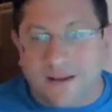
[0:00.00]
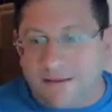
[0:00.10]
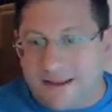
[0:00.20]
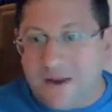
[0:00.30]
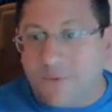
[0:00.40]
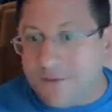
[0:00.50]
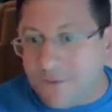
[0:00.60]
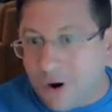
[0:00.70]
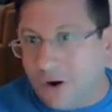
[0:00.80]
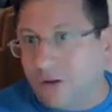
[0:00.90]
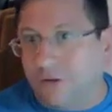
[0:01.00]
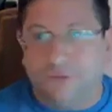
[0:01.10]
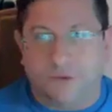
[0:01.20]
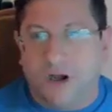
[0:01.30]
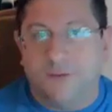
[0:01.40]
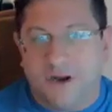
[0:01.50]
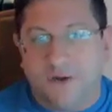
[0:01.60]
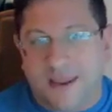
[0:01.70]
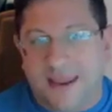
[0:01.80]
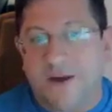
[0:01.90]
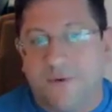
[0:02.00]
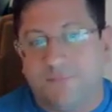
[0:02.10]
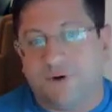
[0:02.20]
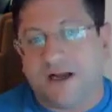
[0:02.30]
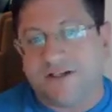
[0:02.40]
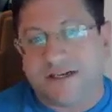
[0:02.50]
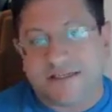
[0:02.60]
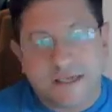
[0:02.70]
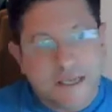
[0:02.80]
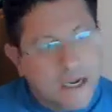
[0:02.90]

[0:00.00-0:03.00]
Gateway Mall, or the Gateway project,